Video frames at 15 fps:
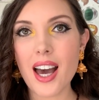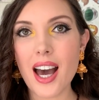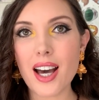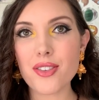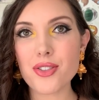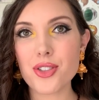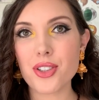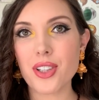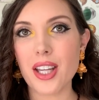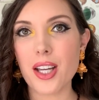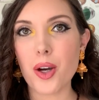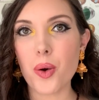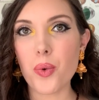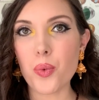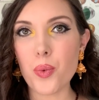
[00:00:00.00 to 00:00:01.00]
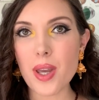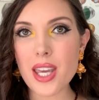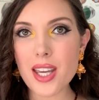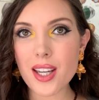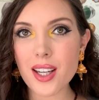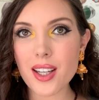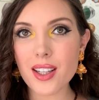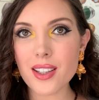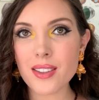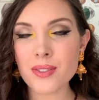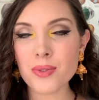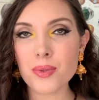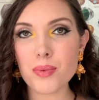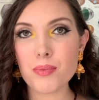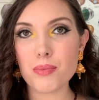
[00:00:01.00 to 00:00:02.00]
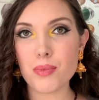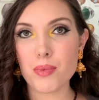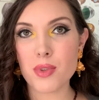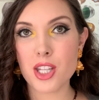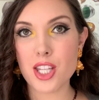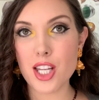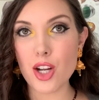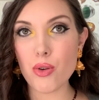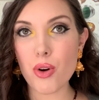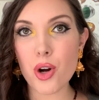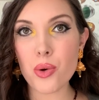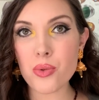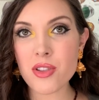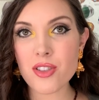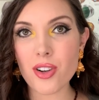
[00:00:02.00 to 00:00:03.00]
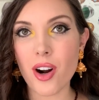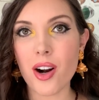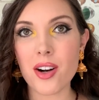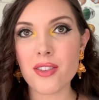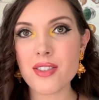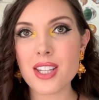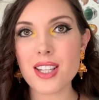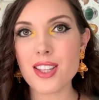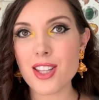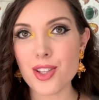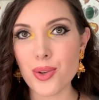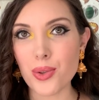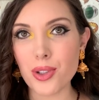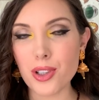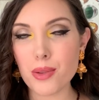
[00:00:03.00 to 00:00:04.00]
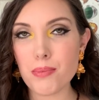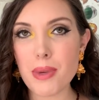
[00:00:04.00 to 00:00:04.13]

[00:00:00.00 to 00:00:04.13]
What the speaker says: After like a week, zero scarves had sold.